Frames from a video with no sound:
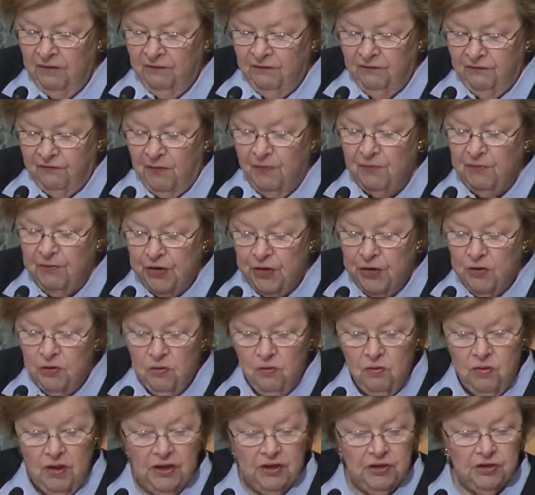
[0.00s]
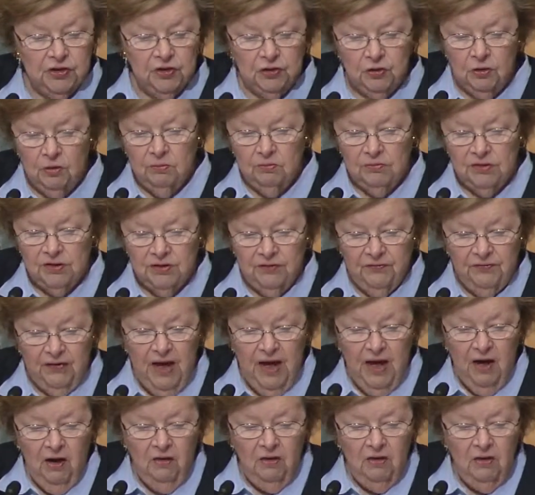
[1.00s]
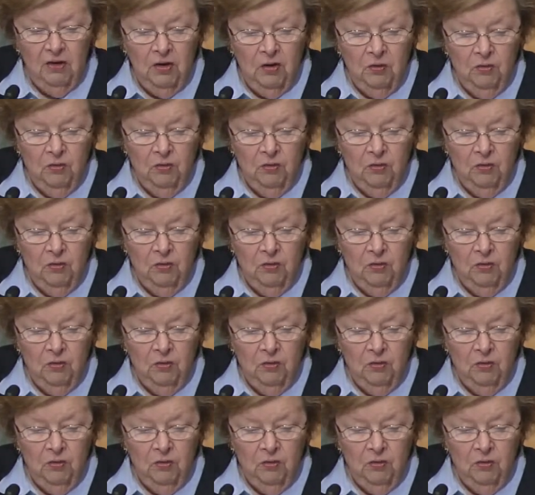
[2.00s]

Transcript: from you in terms of how